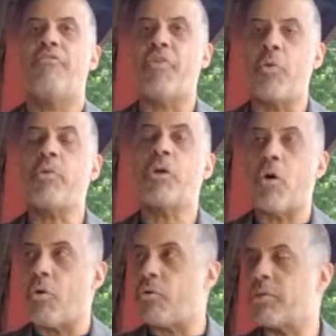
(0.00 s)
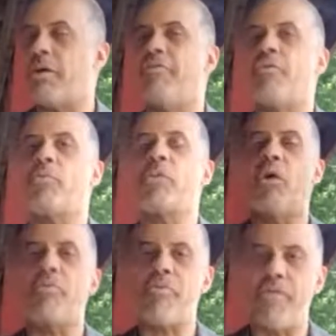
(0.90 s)
Vote gold. Vote
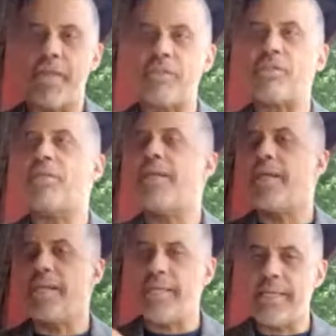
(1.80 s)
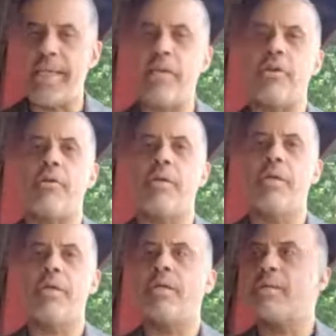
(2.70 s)
gold this year.
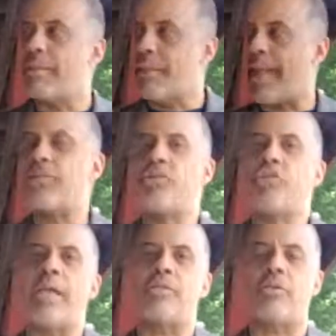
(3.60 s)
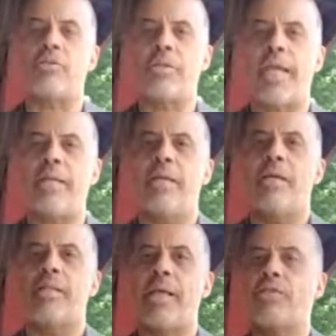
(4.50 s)
Let's change our state.
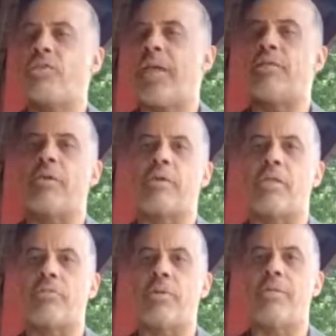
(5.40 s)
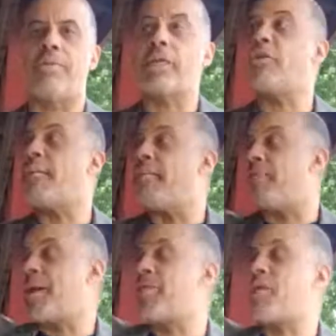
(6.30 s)
Let's change our country. Thank you,
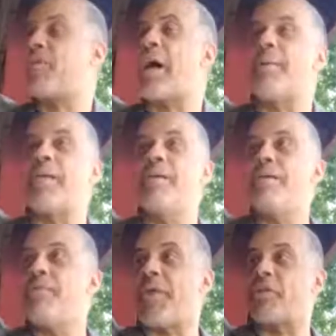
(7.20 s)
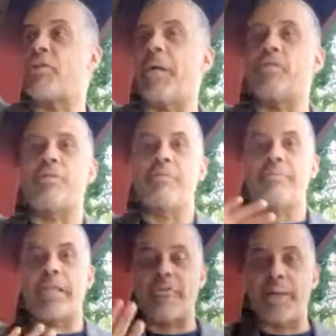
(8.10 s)
everybody. Thank you for coming. Thank you so much.
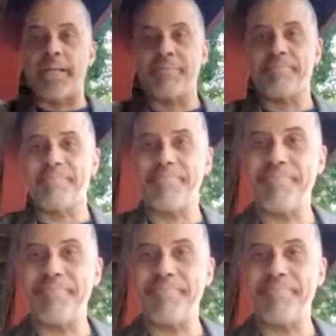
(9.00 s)
Everybody.